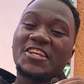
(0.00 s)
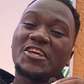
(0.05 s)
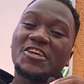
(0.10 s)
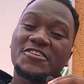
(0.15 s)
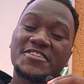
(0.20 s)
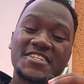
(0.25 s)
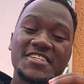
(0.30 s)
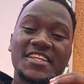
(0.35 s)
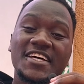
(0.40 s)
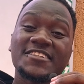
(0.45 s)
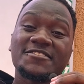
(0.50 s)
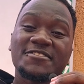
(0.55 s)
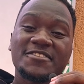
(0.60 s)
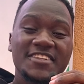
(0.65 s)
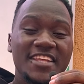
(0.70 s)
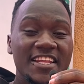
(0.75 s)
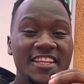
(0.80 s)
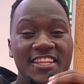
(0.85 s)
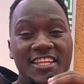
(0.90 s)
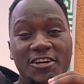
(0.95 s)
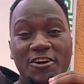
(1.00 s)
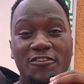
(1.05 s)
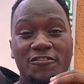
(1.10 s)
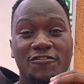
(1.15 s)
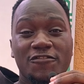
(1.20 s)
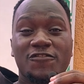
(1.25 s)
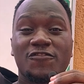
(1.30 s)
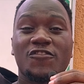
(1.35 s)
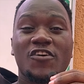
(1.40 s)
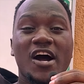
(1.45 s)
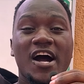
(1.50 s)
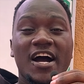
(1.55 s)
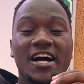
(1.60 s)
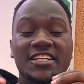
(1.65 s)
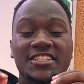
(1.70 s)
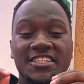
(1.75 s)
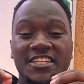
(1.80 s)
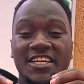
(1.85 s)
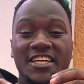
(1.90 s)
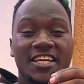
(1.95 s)
You see that thing of
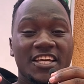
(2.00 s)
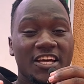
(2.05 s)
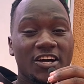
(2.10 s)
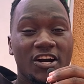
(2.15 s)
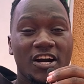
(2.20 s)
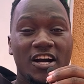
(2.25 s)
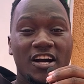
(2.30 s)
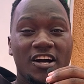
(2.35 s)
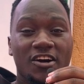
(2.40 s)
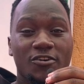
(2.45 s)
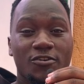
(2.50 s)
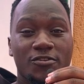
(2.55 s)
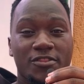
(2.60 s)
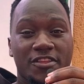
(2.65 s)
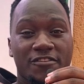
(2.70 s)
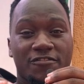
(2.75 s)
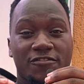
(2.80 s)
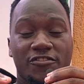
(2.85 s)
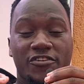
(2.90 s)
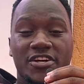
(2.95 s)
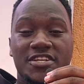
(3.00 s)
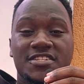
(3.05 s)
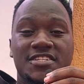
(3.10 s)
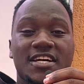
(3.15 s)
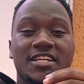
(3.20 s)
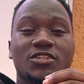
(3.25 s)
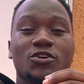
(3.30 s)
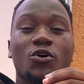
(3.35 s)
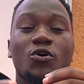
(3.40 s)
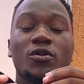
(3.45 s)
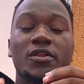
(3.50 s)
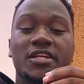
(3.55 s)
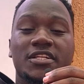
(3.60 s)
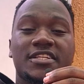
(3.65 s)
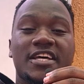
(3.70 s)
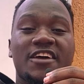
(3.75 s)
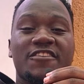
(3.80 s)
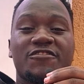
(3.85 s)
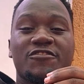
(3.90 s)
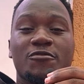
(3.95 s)
checking on the Forex chart all the
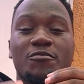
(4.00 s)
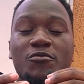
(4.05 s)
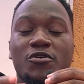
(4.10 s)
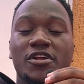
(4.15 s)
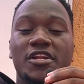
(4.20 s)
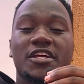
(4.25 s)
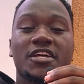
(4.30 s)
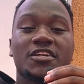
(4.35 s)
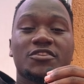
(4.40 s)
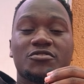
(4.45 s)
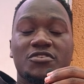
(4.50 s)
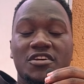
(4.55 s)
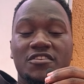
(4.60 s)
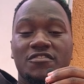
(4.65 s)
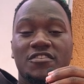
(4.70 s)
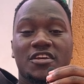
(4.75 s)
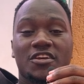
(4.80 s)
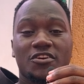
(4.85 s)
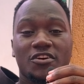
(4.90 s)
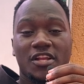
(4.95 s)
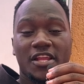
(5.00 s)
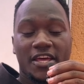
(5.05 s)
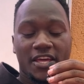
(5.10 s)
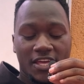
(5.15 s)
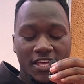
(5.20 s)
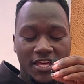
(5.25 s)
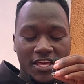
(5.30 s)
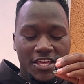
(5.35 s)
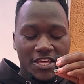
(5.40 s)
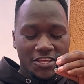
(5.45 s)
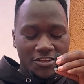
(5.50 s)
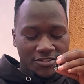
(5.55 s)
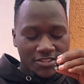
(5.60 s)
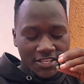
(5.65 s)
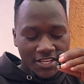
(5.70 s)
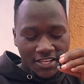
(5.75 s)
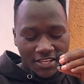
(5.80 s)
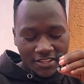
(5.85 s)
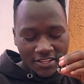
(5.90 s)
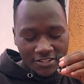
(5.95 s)
time from morning to evening. You're like, you're
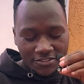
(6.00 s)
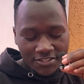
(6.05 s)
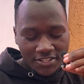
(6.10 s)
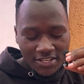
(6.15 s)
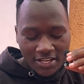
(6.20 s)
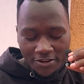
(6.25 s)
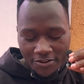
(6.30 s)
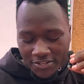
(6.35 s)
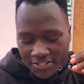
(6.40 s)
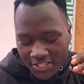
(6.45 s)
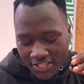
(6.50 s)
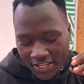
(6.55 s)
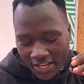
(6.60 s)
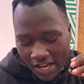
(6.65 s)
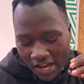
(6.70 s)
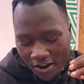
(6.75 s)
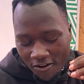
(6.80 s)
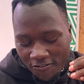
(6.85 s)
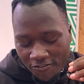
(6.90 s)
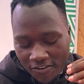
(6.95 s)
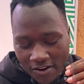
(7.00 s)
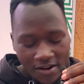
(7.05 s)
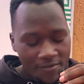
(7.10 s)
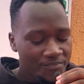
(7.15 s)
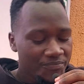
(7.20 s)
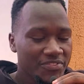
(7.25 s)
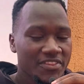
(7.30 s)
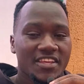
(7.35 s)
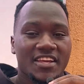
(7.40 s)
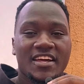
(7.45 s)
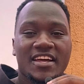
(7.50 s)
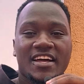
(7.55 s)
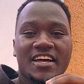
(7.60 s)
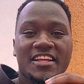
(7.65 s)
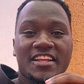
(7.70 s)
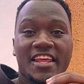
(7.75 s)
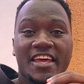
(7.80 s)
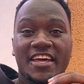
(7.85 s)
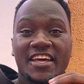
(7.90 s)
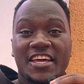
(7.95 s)
taking the trade, now you're checking how far,
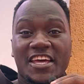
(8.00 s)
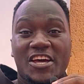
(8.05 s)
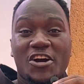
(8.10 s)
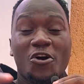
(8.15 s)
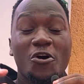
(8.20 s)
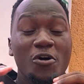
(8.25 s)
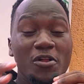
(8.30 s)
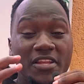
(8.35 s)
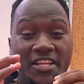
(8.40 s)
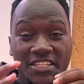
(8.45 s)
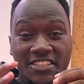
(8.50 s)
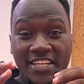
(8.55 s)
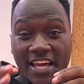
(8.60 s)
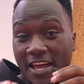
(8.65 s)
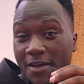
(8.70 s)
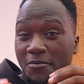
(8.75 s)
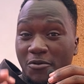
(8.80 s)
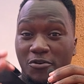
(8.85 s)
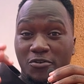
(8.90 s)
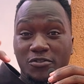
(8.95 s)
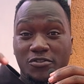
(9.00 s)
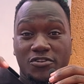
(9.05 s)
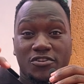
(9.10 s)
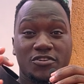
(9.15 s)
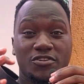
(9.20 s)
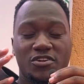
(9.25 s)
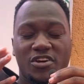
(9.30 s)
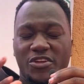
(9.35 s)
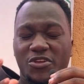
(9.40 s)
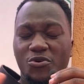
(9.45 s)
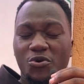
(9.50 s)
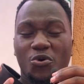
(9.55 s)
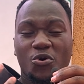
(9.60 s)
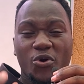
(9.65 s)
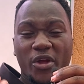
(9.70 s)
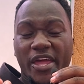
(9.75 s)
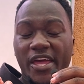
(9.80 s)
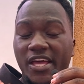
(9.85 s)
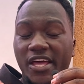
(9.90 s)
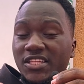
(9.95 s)
like all the time you're
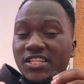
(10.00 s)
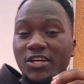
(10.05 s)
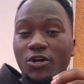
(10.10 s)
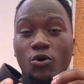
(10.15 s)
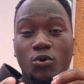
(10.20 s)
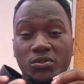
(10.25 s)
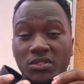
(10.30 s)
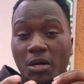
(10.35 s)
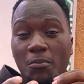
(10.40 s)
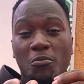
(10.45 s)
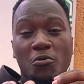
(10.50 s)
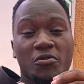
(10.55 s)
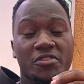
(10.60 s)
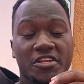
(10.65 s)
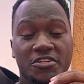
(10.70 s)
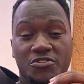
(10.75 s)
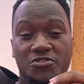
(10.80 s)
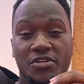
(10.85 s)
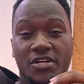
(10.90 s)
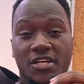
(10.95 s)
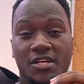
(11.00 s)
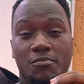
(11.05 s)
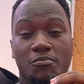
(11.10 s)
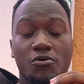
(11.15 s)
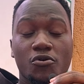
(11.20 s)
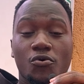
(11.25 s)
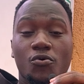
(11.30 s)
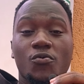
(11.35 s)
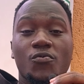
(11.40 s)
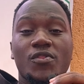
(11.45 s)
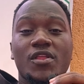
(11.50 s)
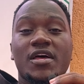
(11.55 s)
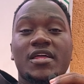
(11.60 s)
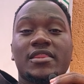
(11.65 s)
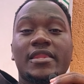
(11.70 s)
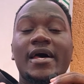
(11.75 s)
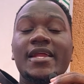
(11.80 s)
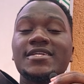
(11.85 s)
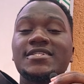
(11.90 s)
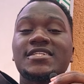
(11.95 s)
getting caught up on the trade, bro.
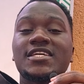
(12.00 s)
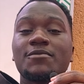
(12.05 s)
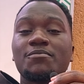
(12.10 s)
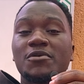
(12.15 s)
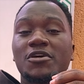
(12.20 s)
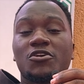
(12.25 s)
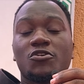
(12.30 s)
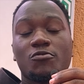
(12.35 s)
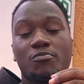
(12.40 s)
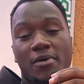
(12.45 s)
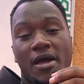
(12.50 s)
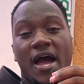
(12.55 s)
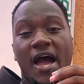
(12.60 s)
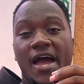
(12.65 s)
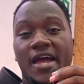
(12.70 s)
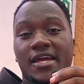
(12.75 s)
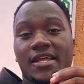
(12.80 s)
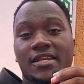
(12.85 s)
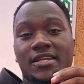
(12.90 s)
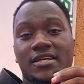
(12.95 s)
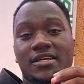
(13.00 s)
That is keeping you behind.